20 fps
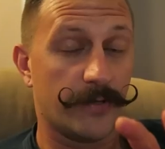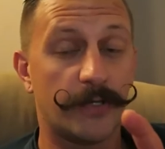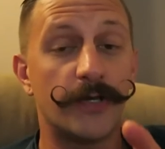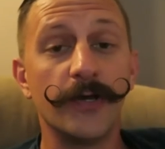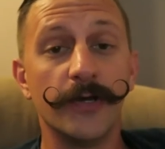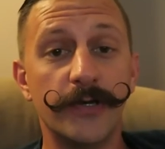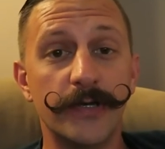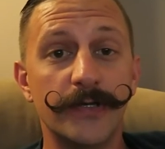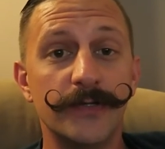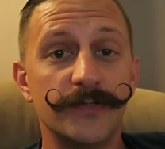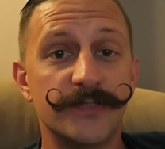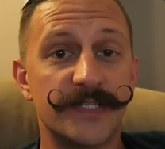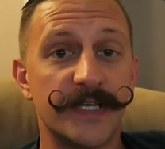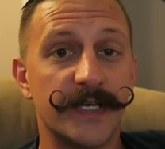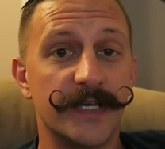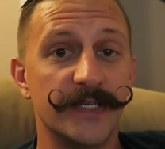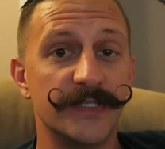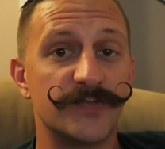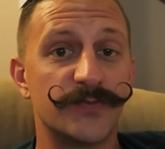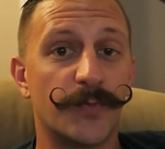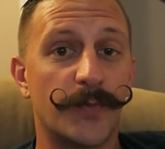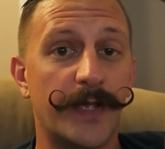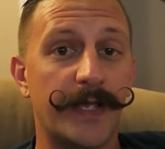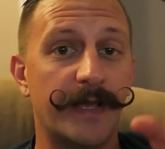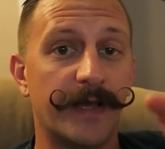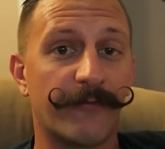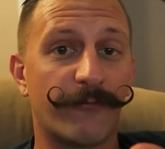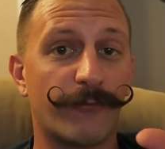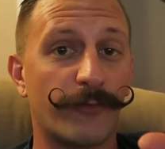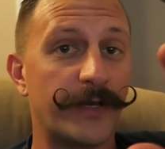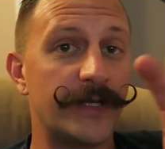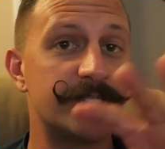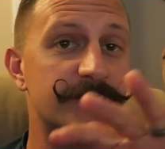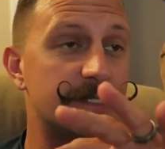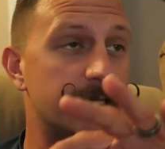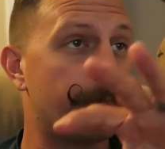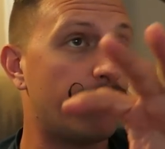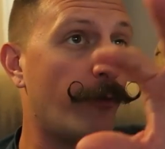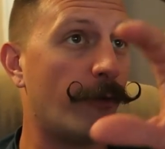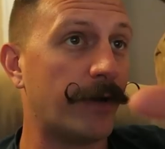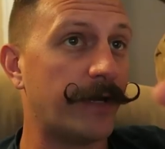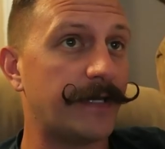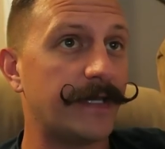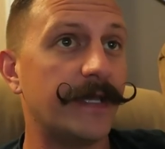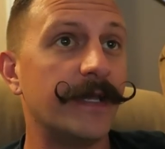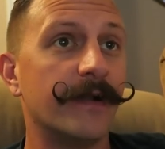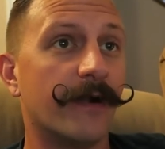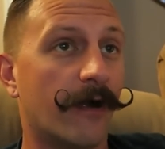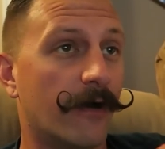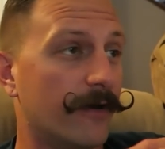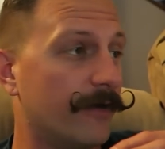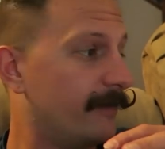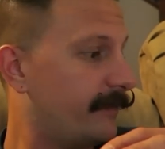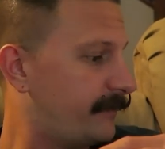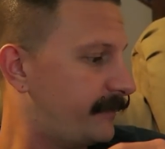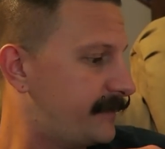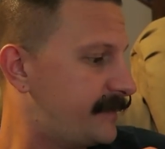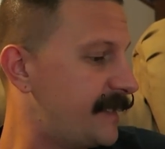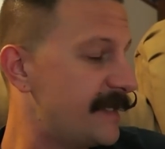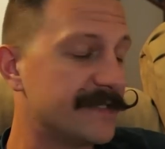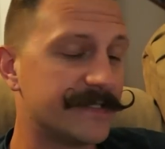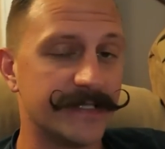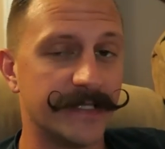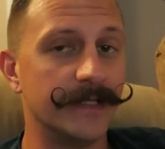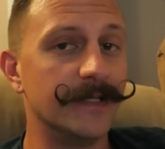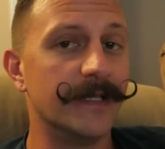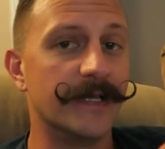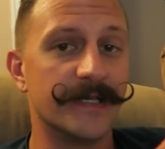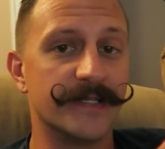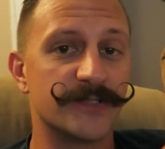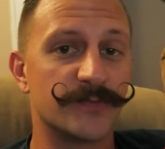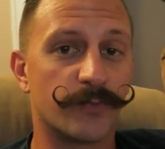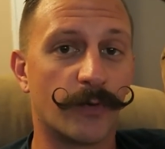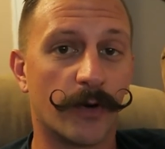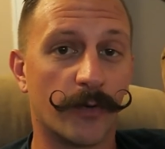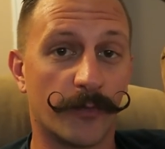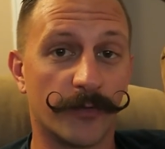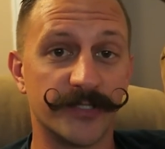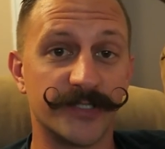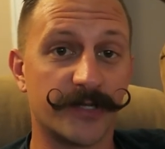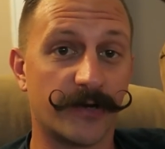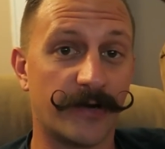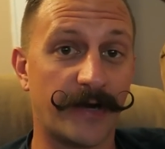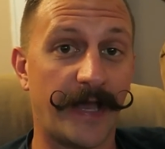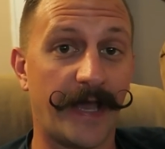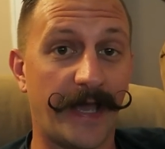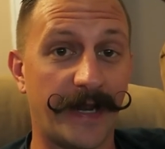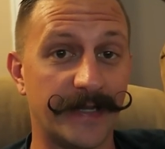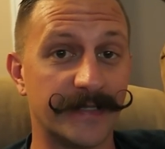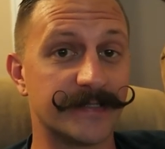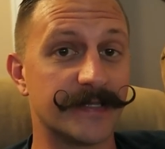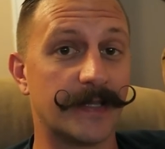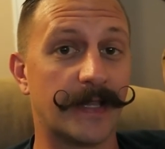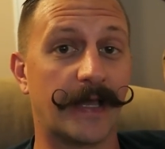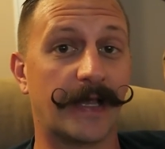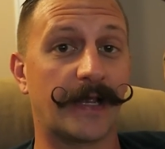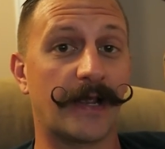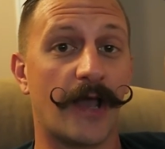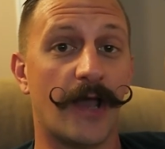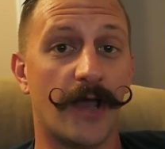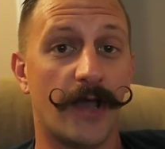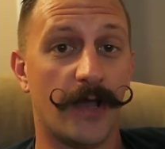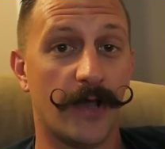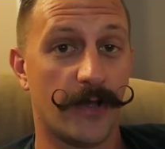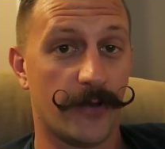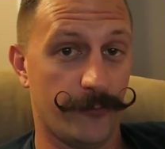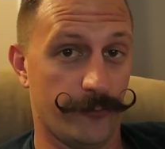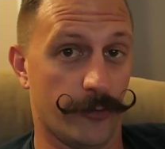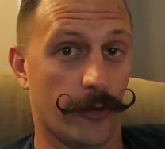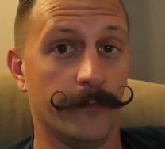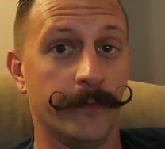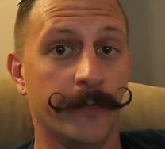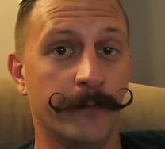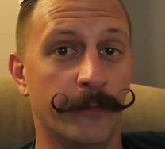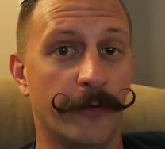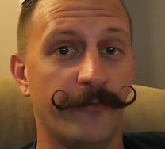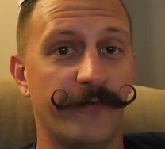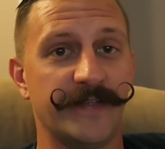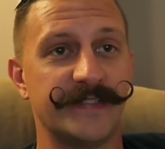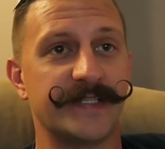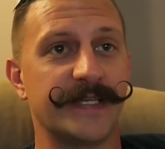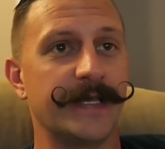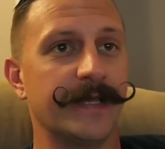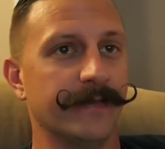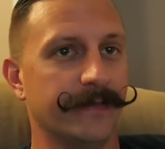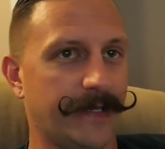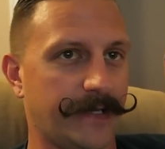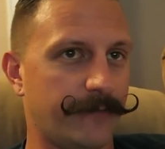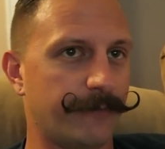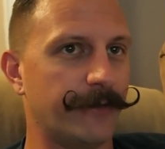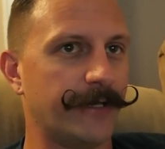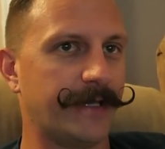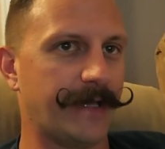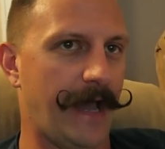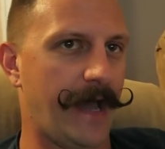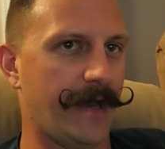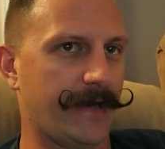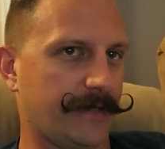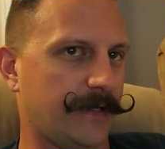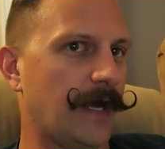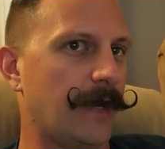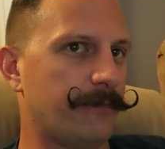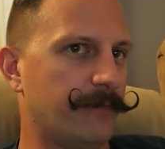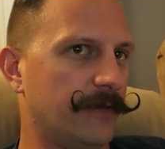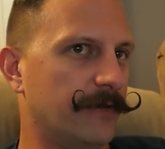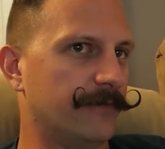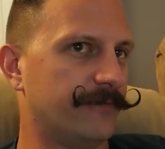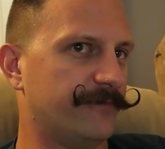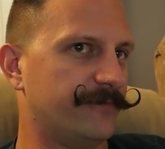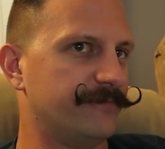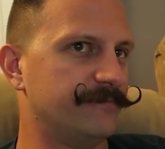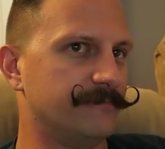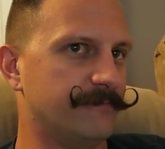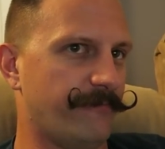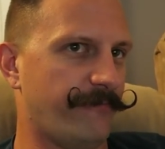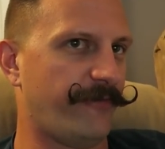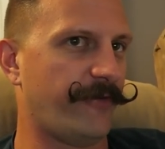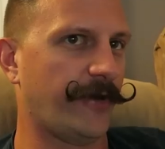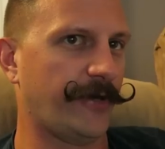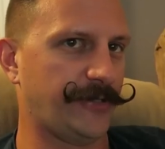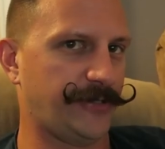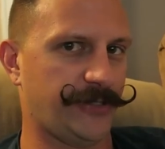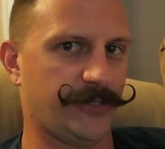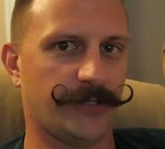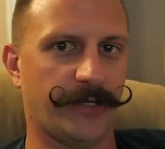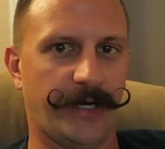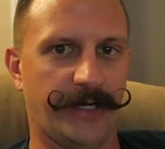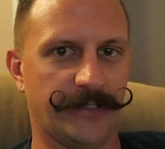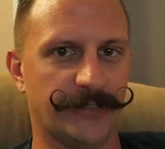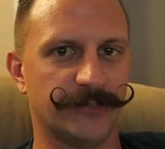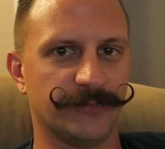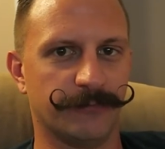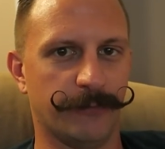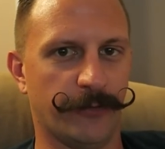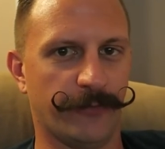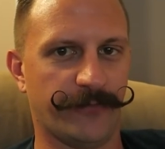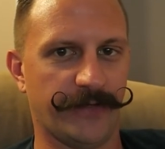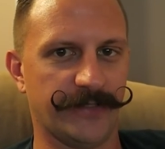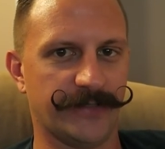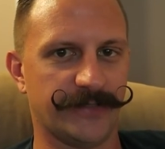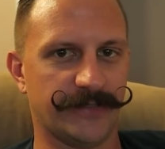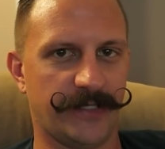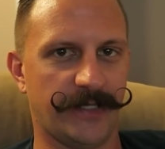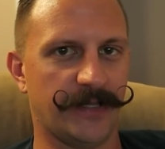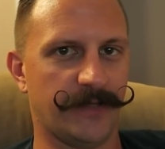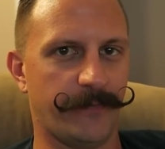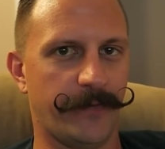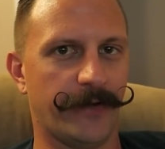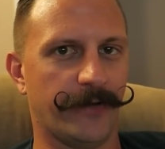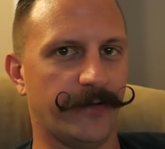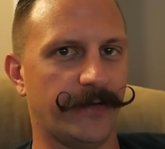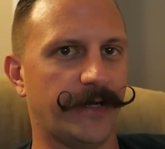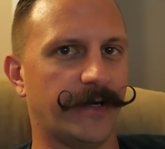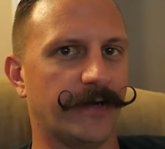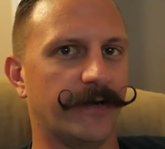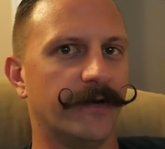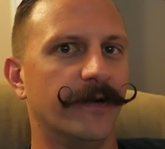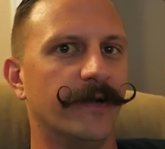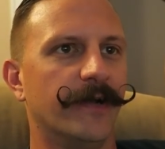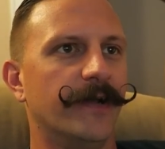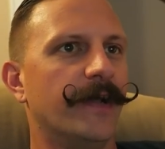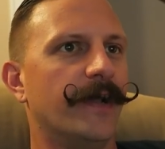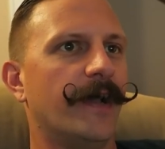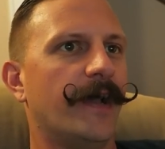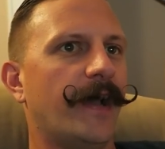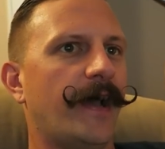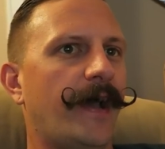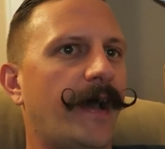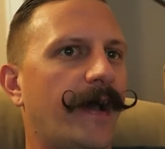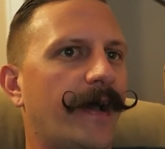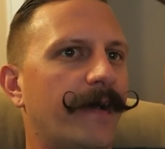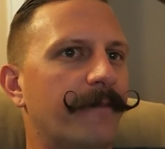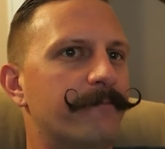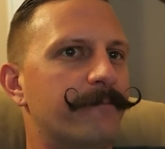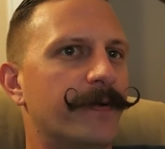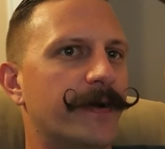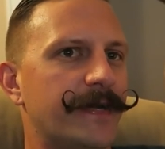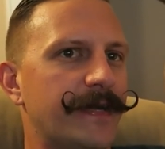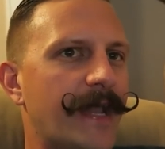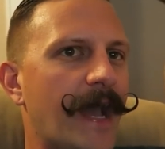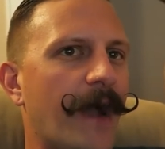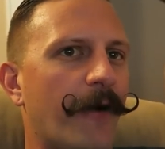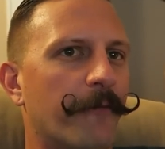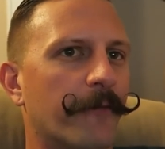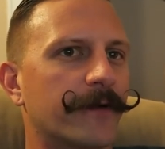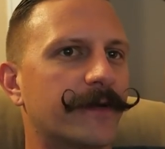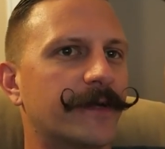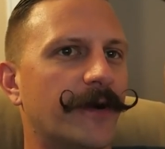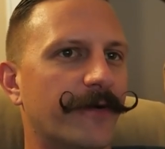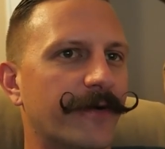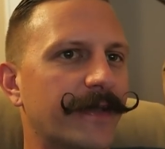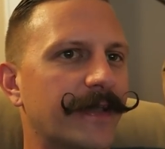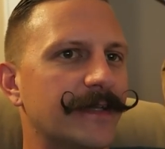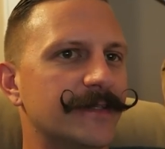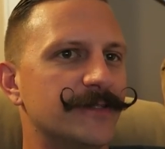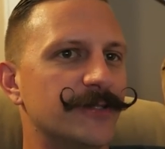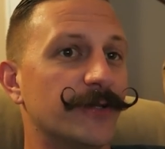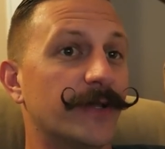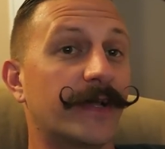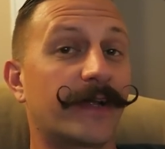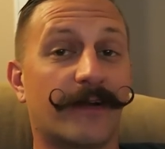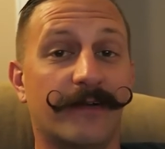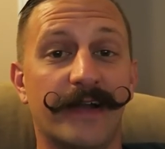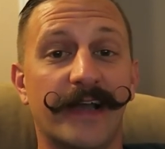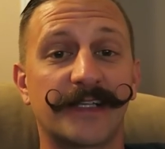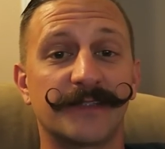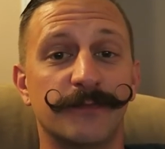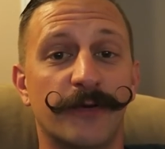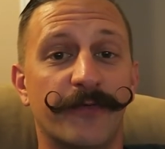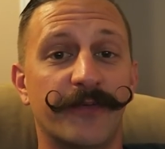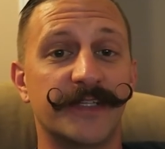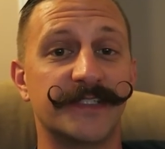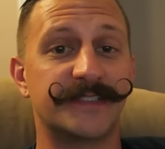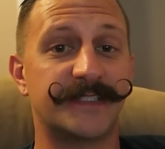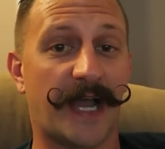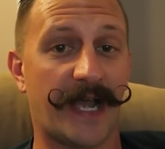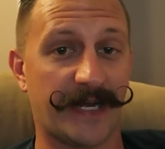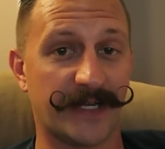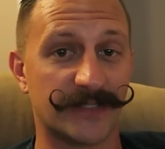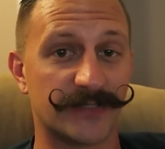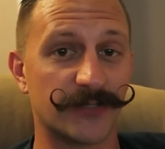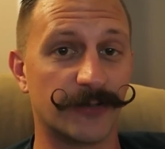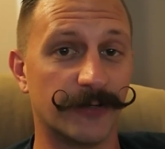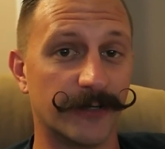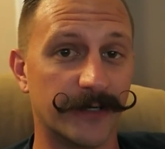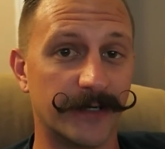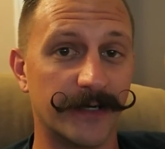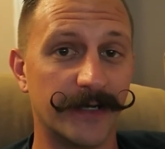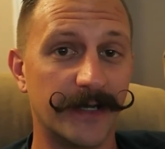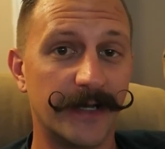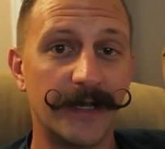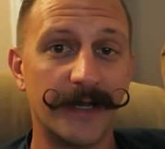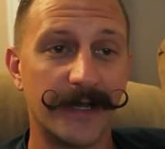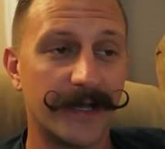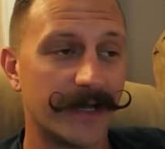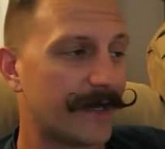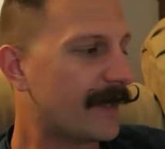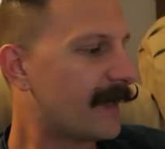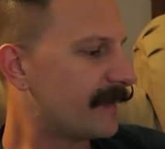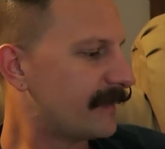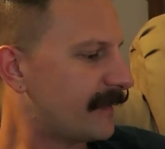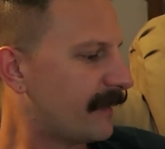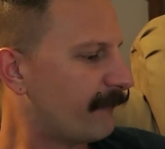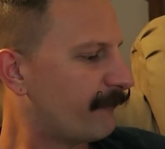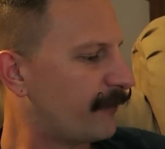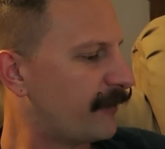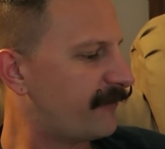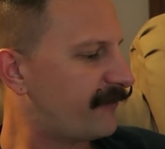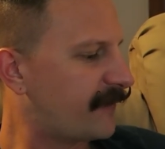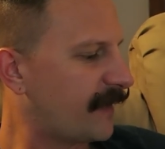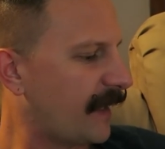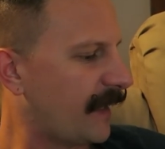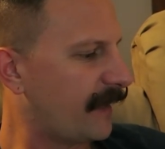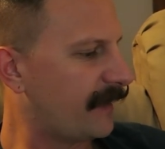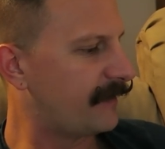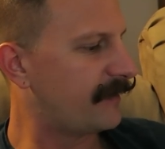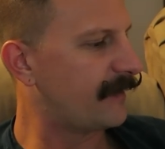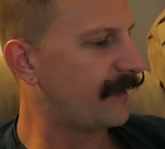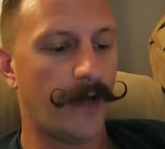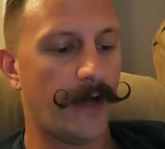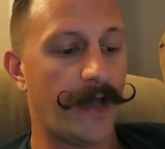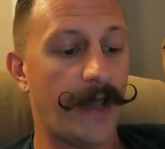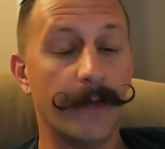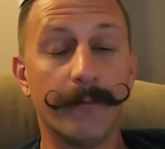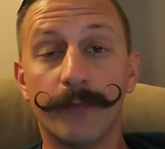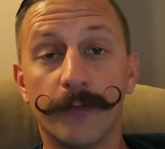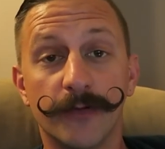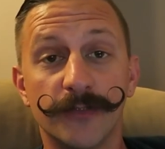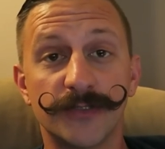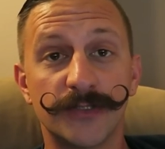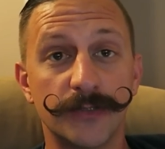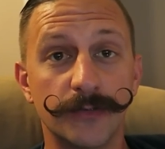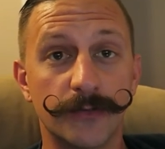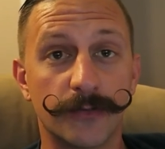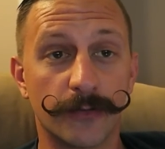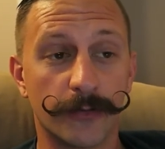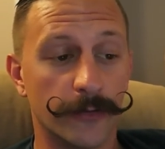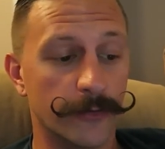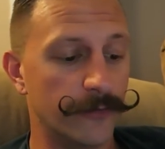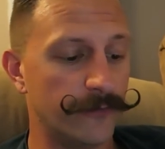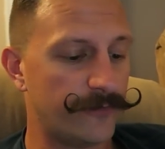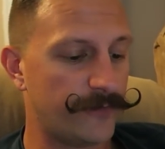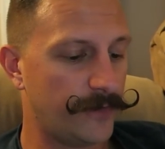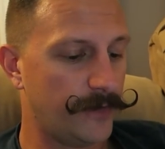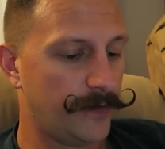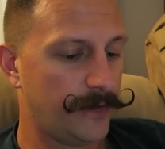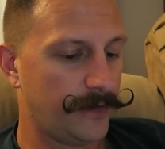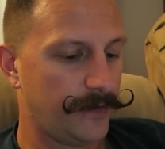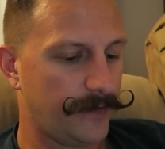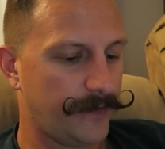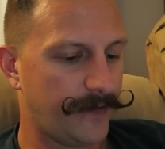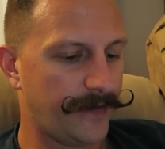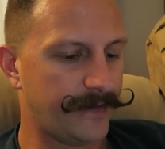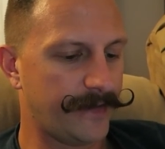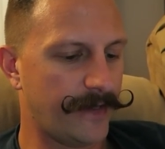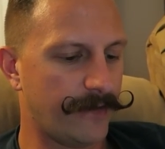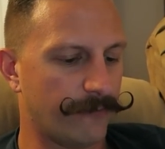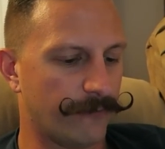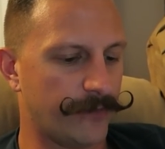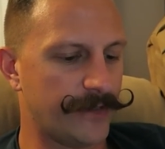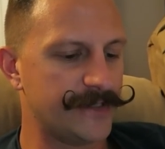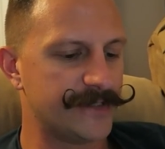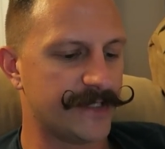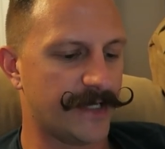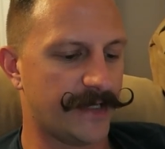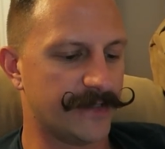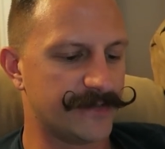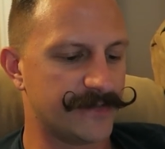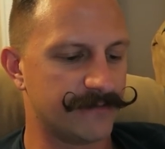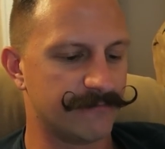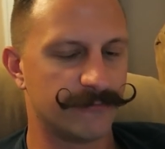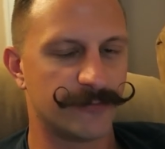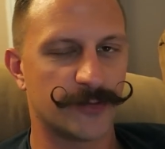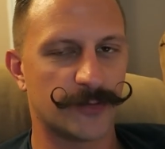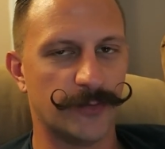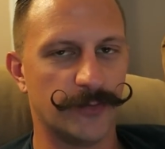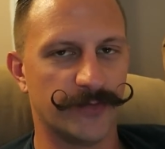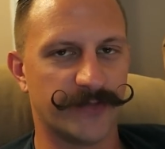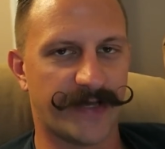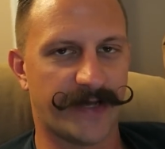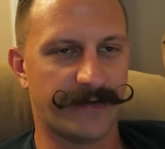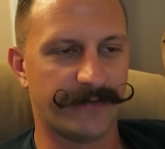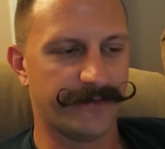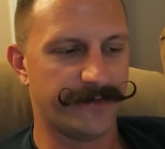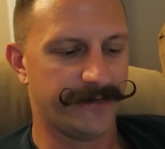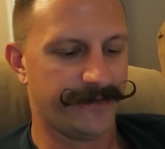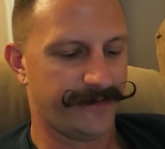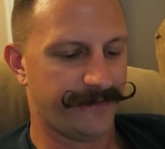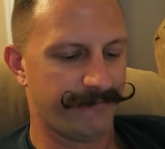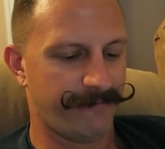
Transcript: The good news is we have reached the point in our Disney list where we're starting to head into like normal movies again. Like, we had a couple of very strange movies in the middle here. But now we're going into like, our next movie is Dinosaur. And then we've got Emperor's New Groove. And then Recess, school's out.